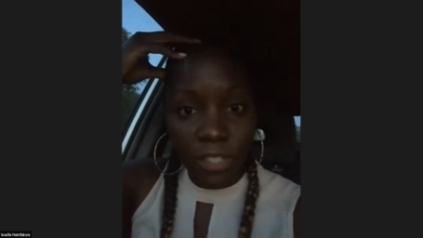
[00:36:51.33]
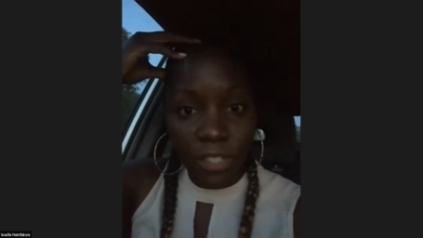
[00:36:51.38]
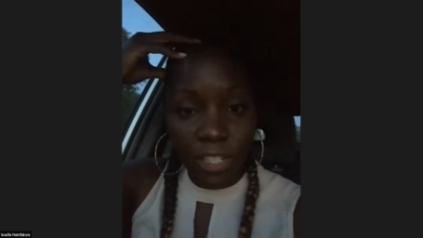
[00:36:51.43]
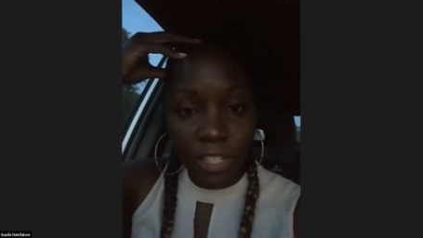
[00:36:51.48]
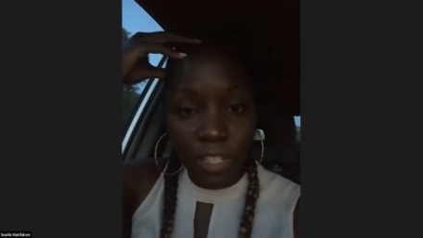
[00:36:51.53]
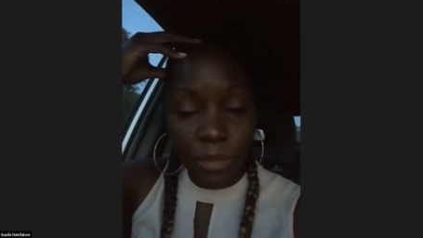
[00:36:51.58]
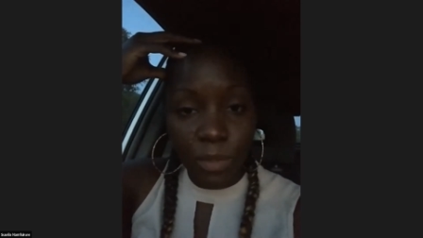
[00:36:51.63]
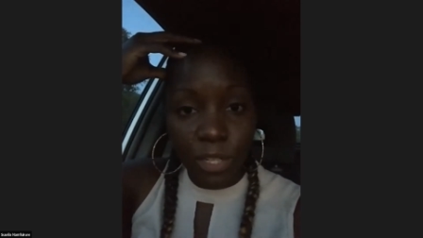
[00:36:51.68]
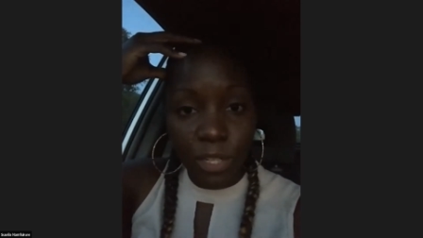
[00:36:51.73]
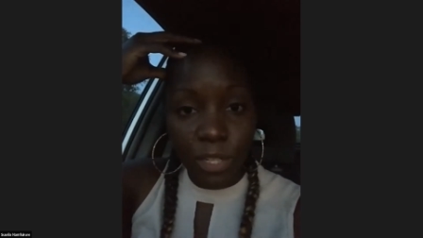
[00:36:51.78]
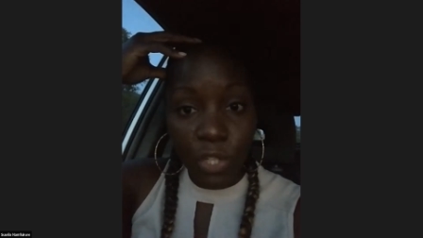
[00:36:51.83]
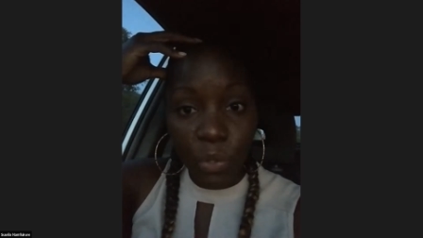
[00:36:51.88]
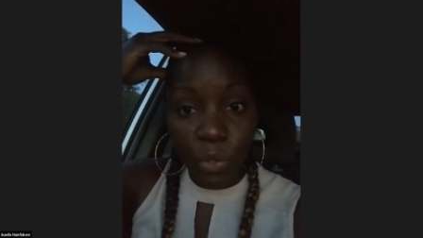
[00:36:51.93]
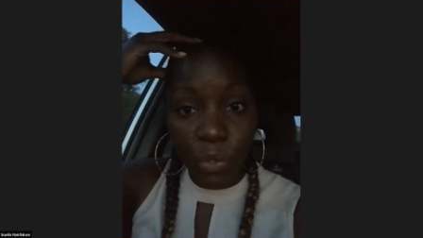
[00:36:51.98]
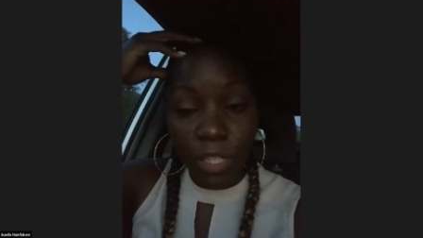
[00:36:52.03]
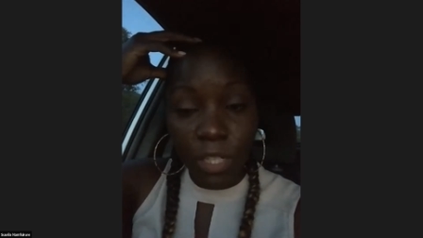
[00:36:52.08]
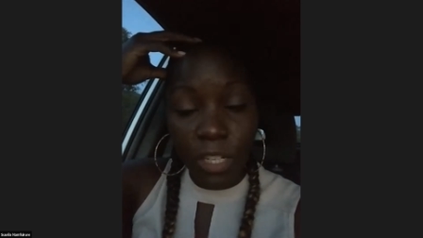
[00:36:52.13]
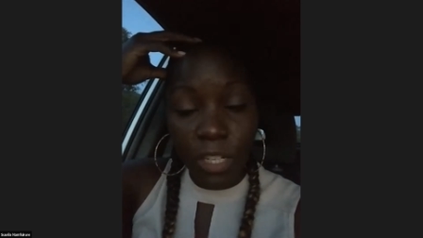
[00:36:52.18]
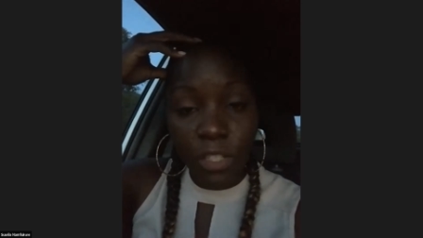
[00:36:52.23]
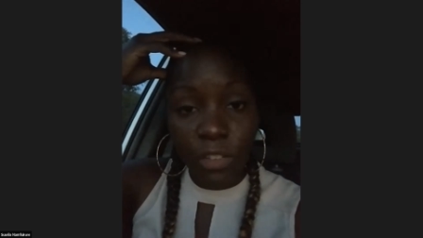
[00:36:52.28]
there's been a
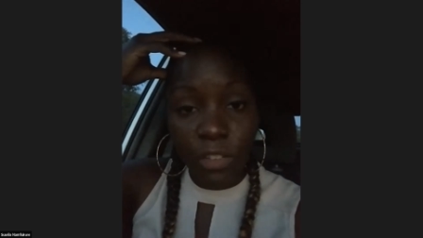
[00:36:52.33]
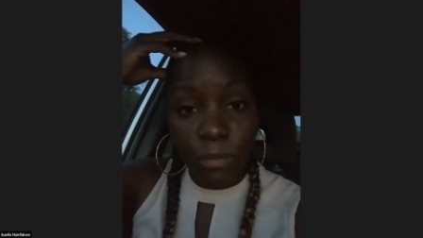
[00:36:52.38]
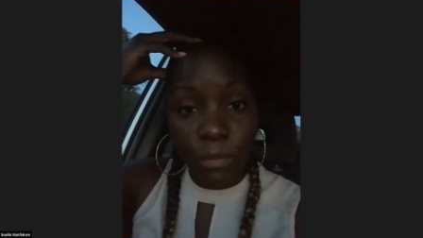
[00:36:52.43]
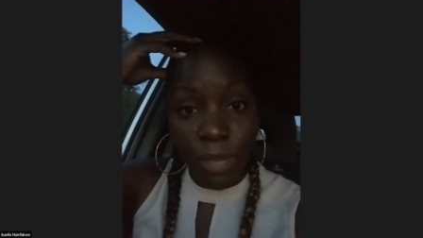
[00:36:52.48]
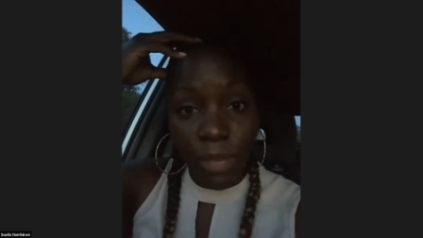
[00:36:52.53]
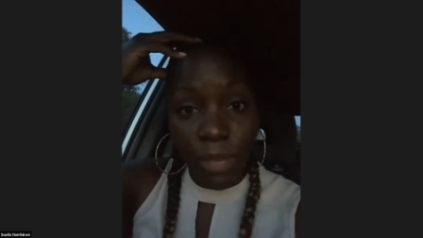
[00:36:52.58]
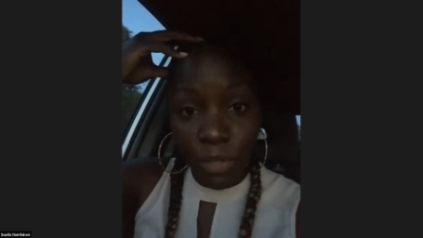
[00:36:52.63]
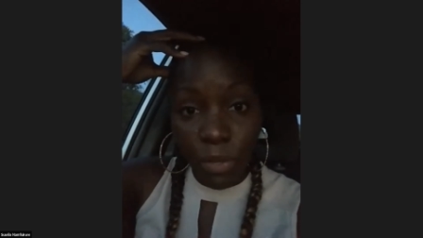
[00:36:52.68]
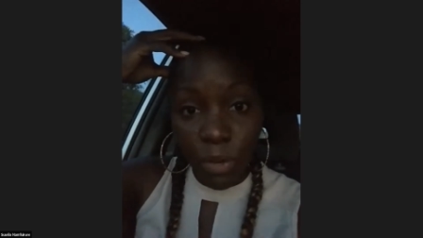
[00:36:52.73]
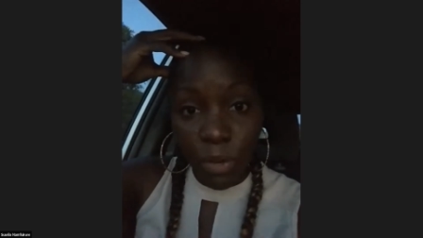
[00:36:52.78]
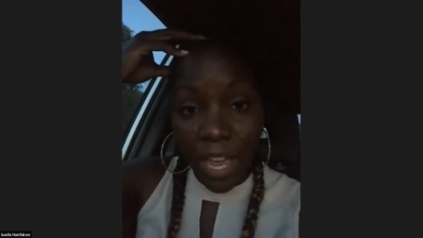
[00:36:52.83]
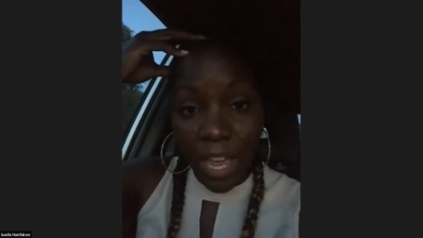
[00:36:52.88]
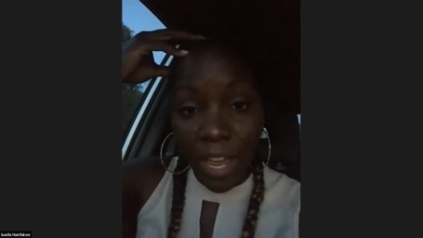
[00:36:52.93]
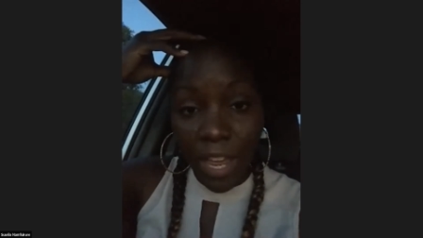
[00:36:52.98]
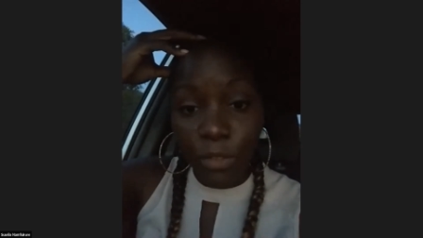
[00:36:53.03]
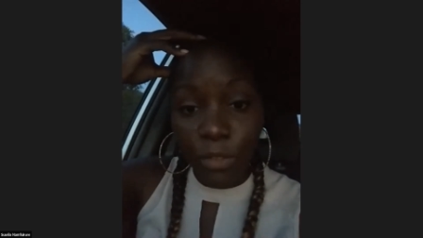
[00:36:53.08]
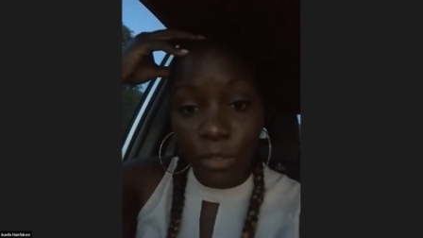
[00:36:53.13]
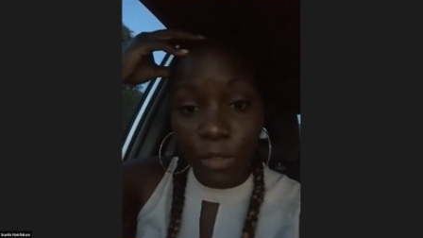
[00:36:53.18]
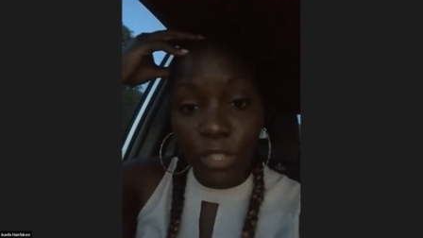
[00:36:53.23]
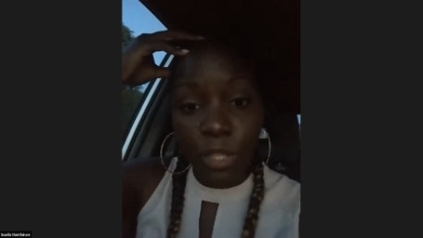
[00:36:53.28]
shortage of mental
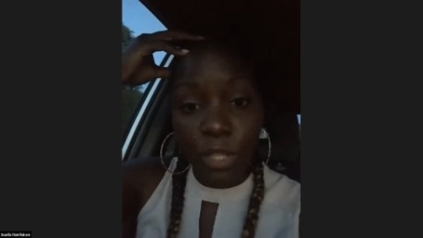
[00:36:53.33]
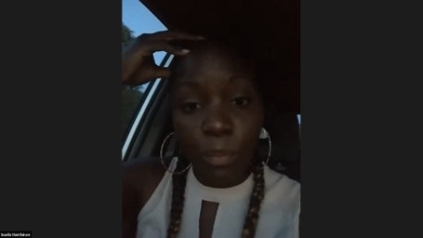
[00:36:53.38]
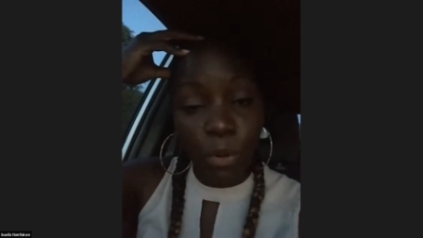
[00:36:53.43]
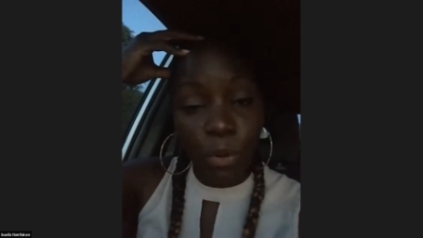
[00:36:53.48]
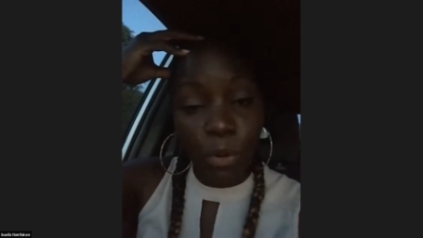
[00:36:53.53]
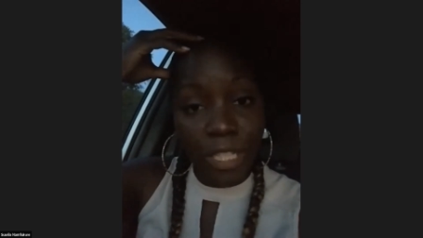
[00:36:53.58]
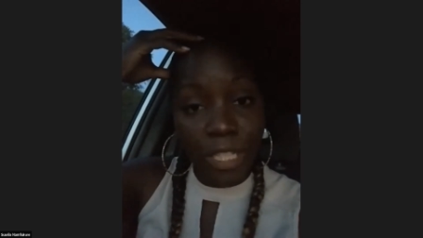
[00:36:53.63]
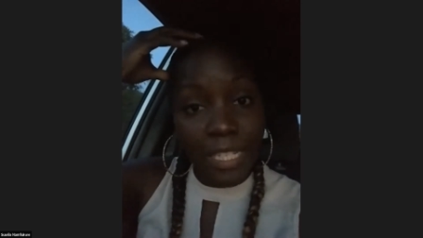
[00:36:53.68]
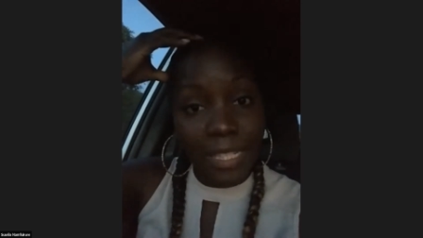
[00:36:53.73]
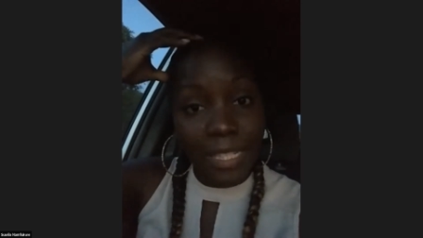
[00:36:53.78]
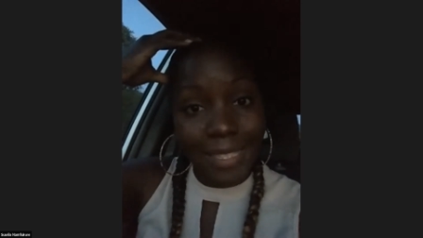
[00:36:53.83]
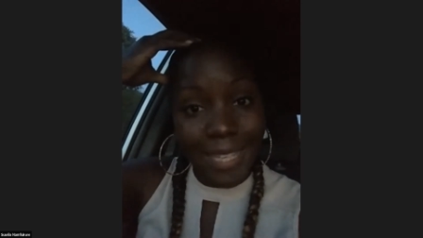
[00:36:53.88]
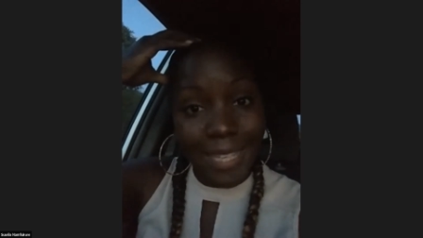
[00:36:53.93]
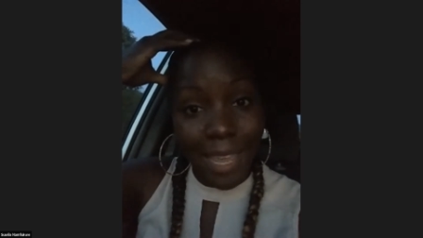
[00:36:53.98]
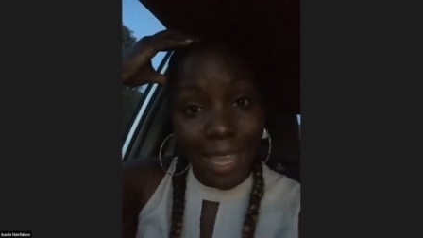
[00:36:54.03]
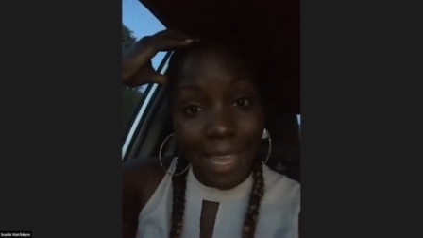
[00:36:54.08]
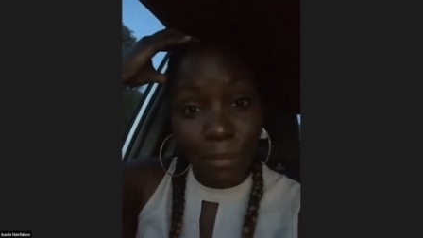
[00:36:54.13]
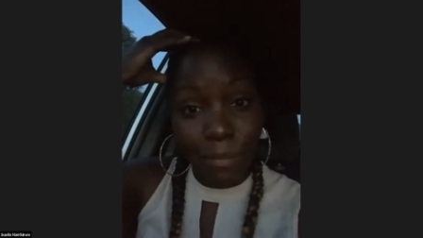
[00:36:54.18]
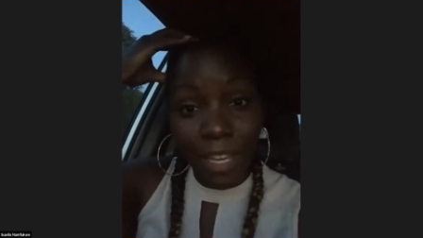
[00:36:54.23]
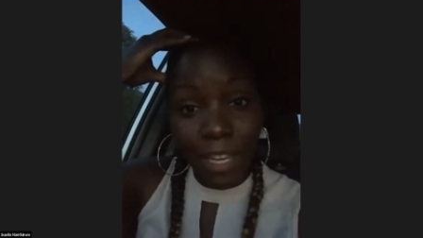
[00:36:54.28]
health support in
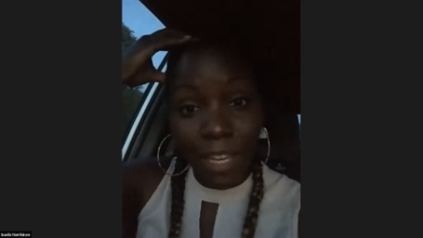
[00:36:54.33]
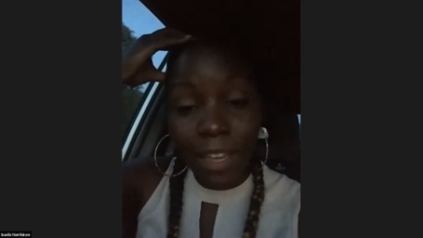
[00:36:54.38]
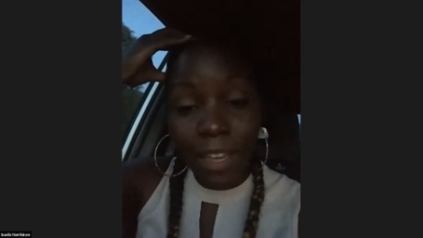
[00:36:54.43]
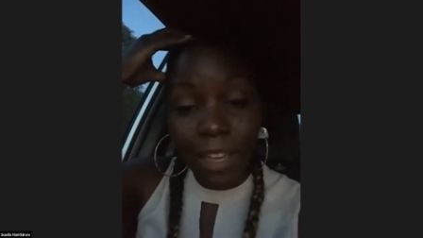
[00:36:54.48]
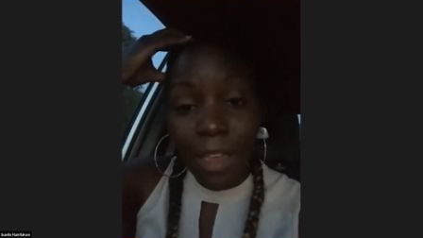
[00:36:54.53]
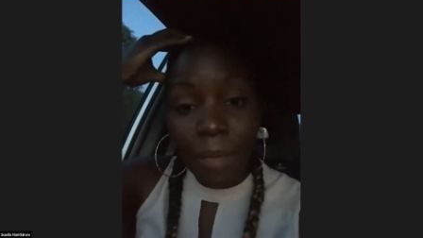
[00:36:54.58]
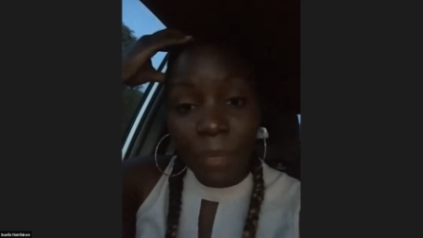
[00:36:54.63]
Zambia,